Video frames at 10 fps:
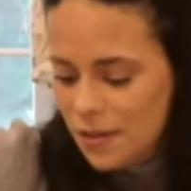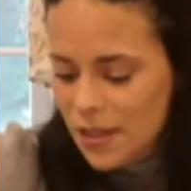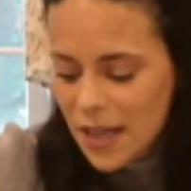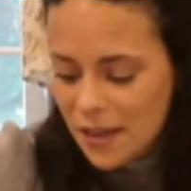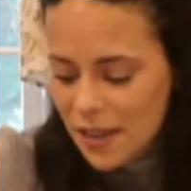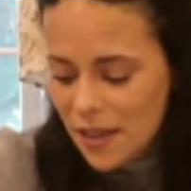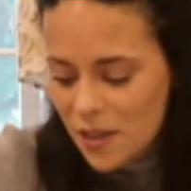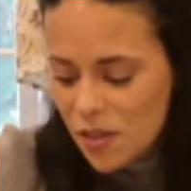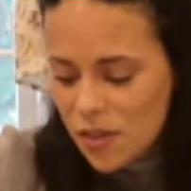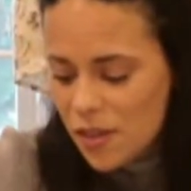Yeah,
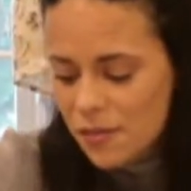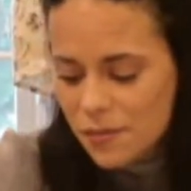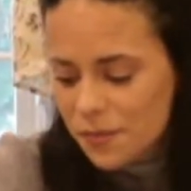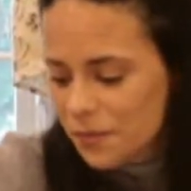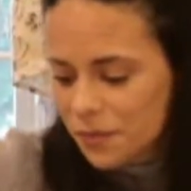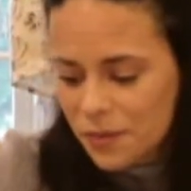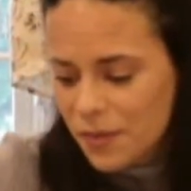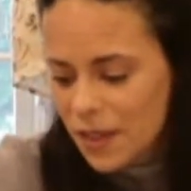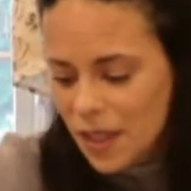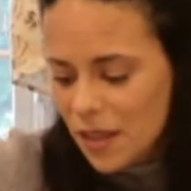ETH
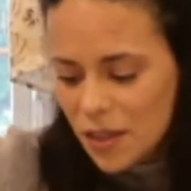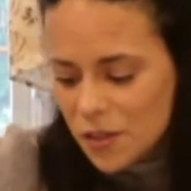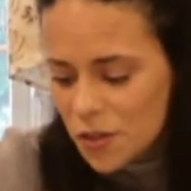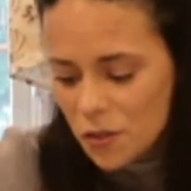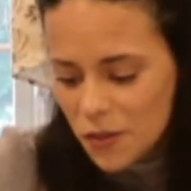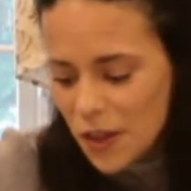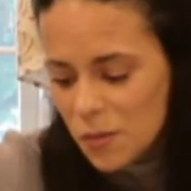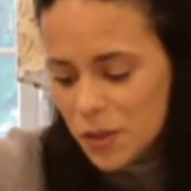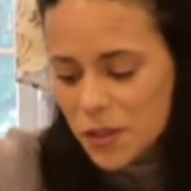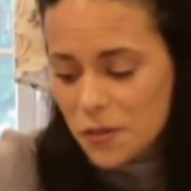also fell
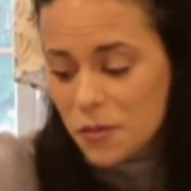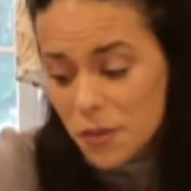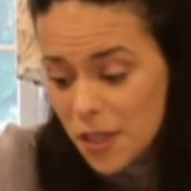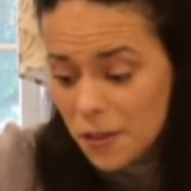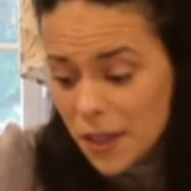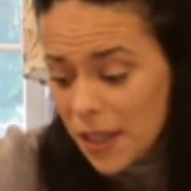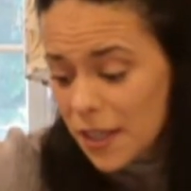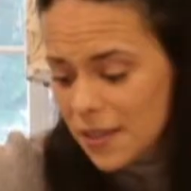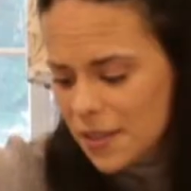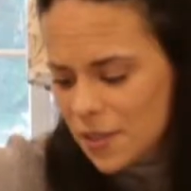below 3
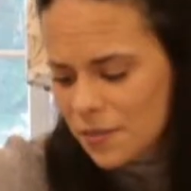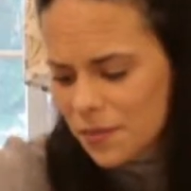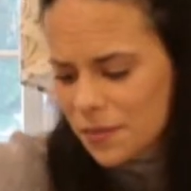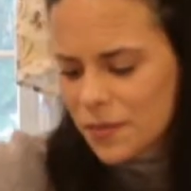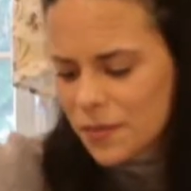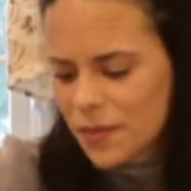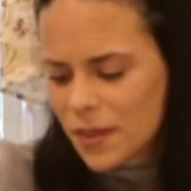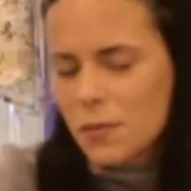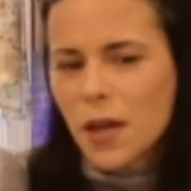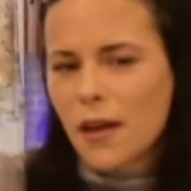grand.
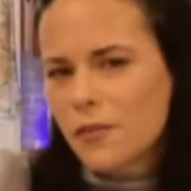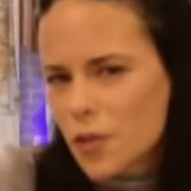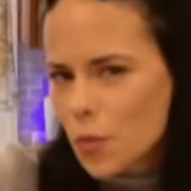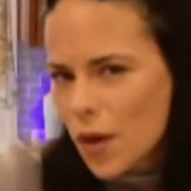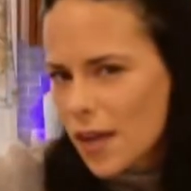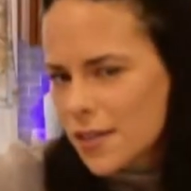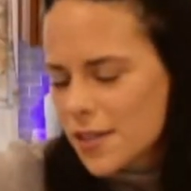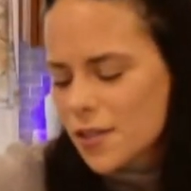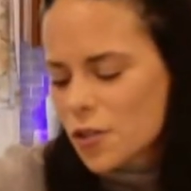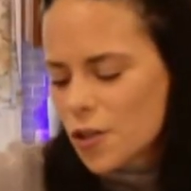I'm kind of
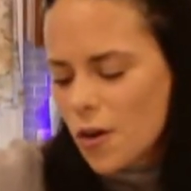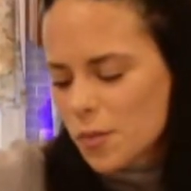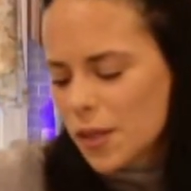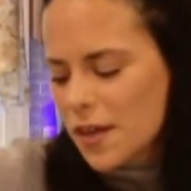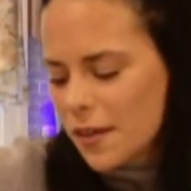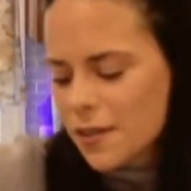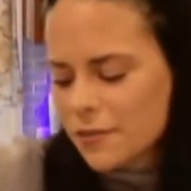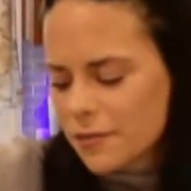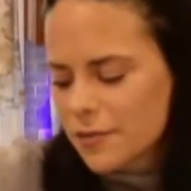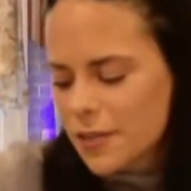surprised that Sharp Lake
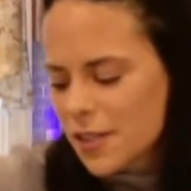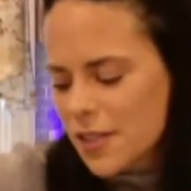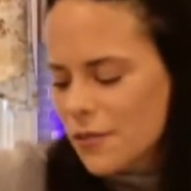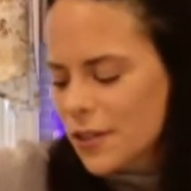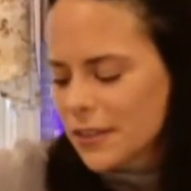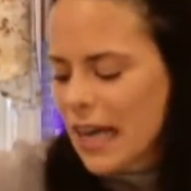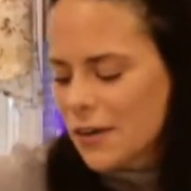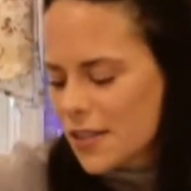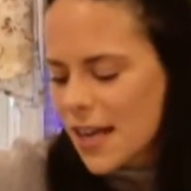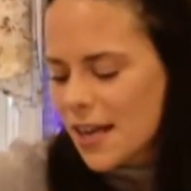has even
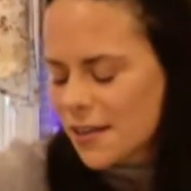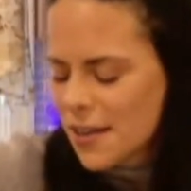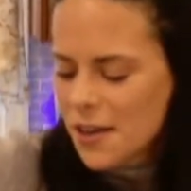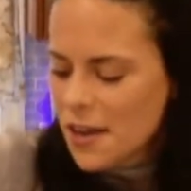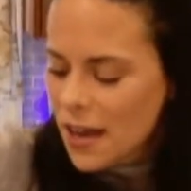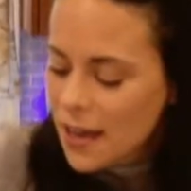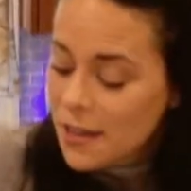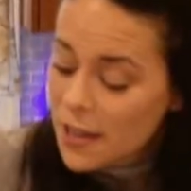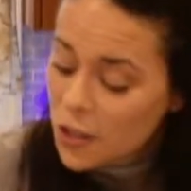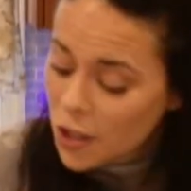allowed that. And
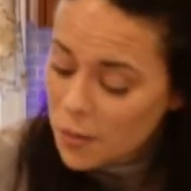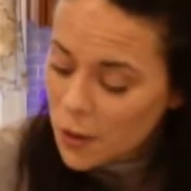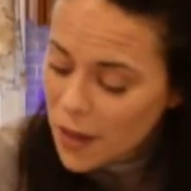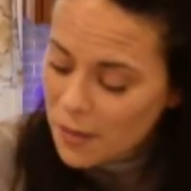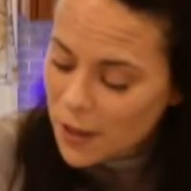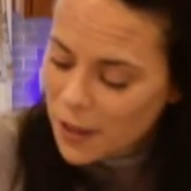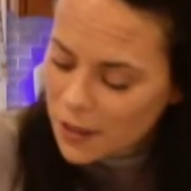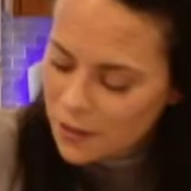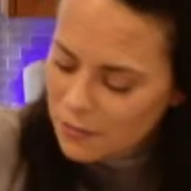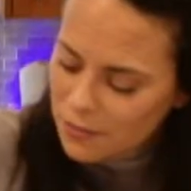then Jim
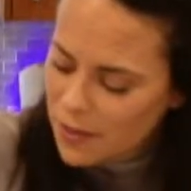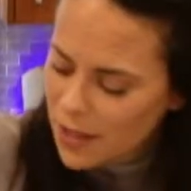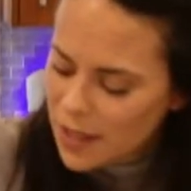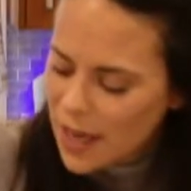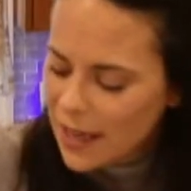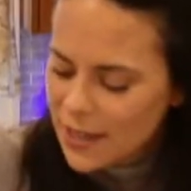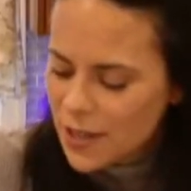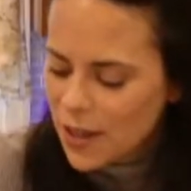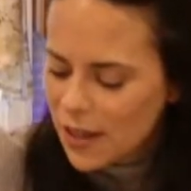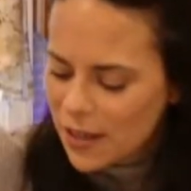Cramer today, I
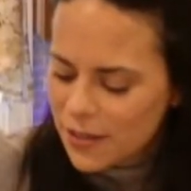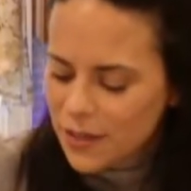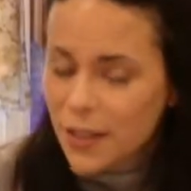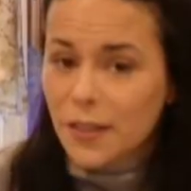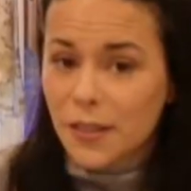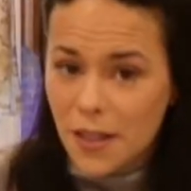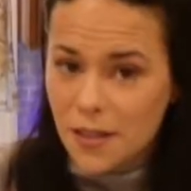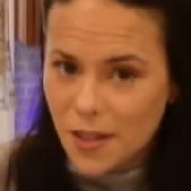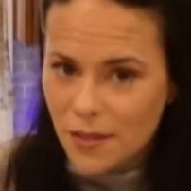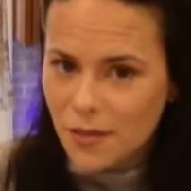saw,
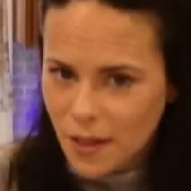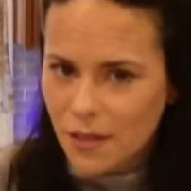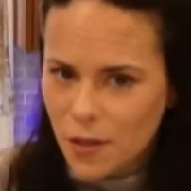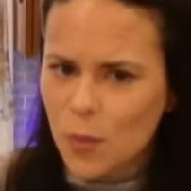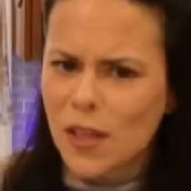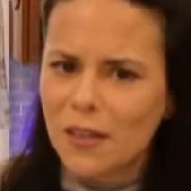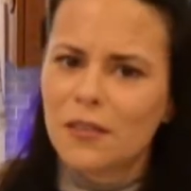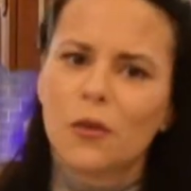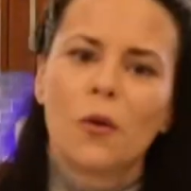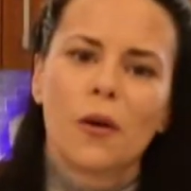he's speaking
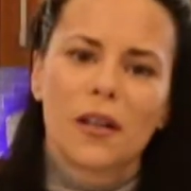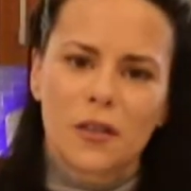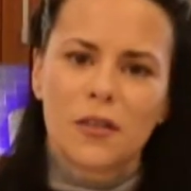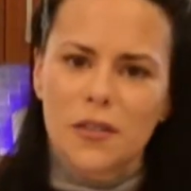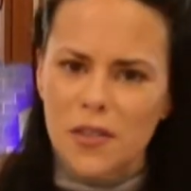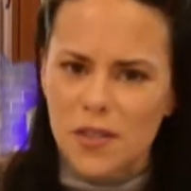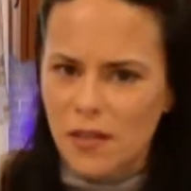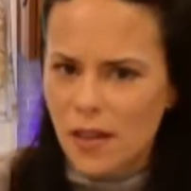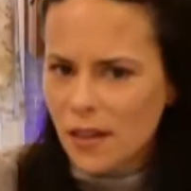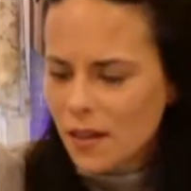of oracles
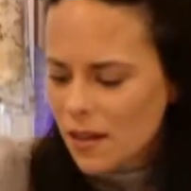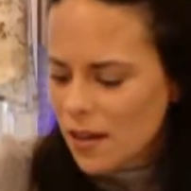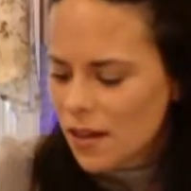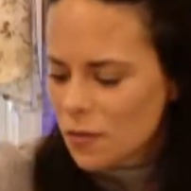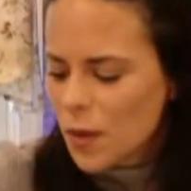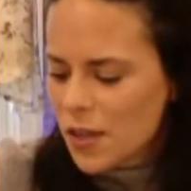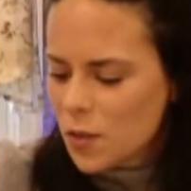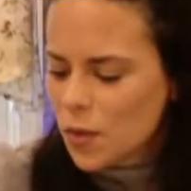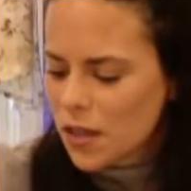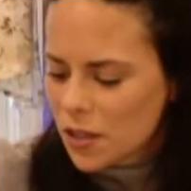of price
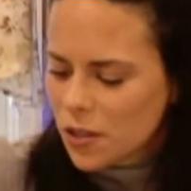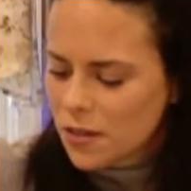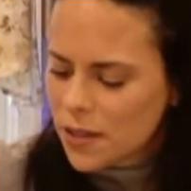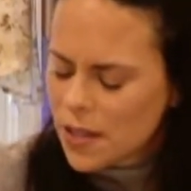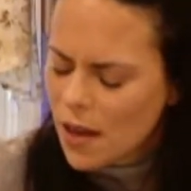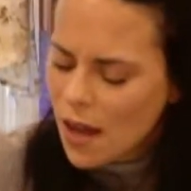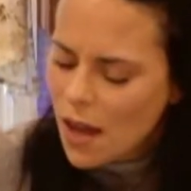predictions.